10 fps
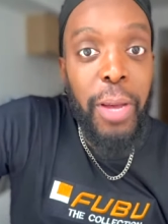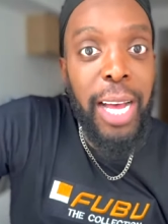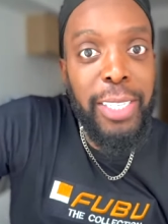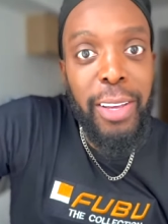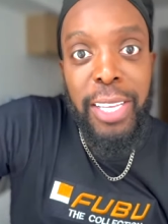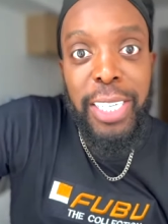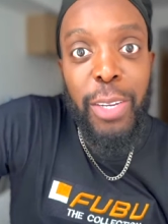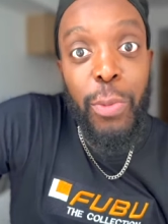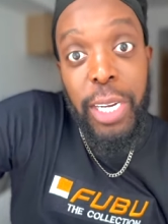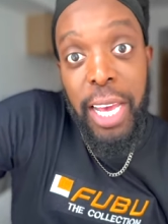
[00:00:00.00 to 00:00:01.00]
I saw that she
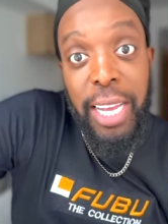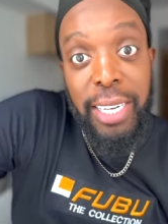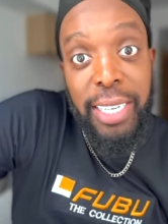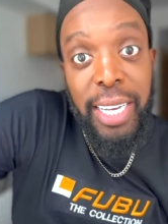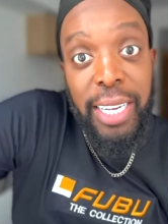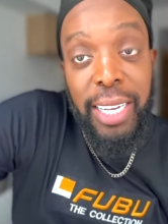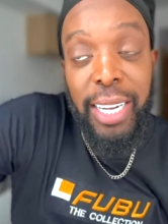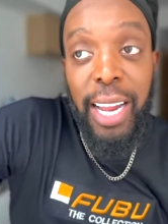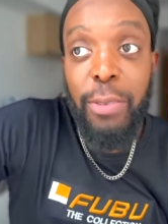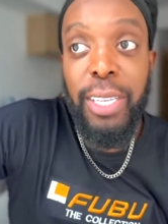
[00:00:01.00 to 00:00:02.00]
went ahead and did it. And
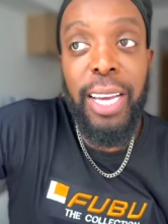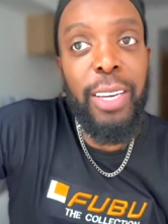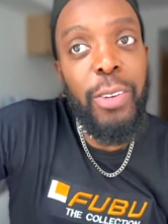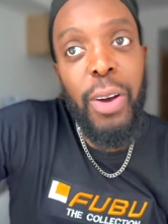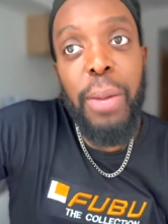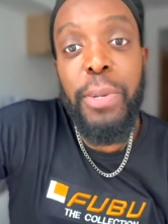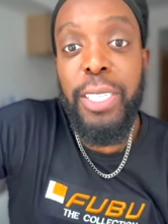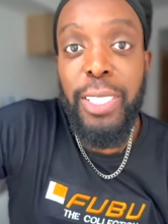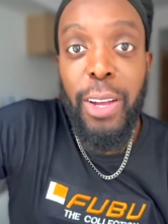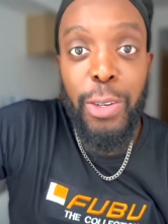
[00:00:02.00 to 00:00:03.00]
I was like, you know, I'm going
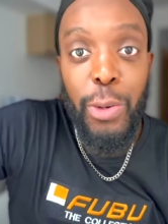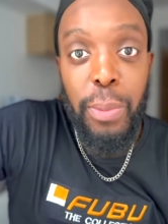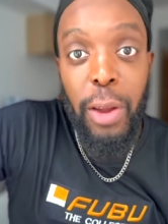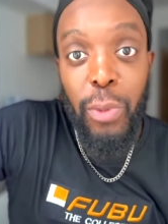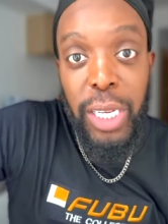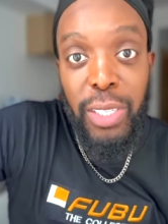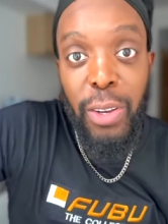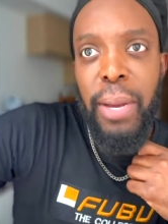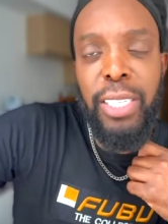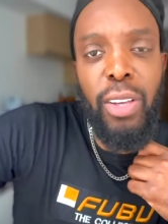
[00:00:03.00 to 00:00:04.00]
to start doing my
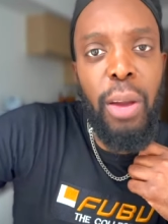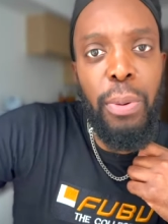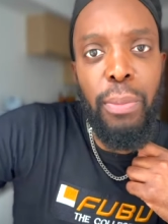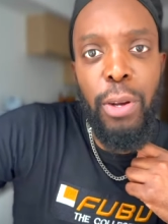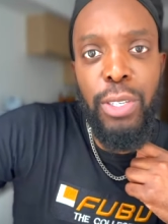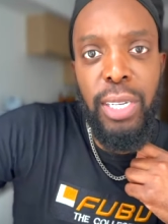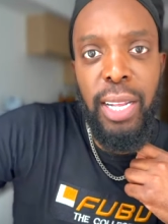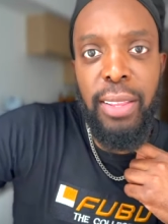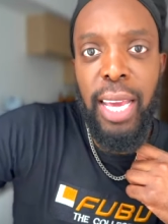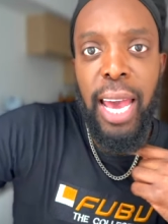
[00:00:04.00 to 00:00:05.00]
research. I saw a promotion
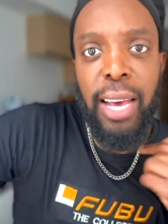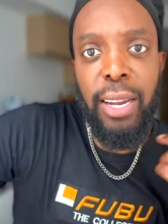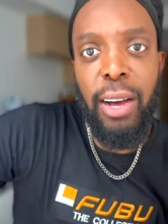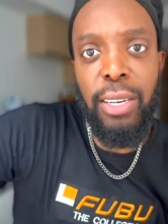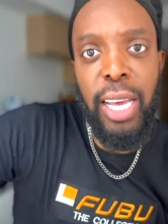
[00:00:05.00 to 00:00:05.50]
that they had on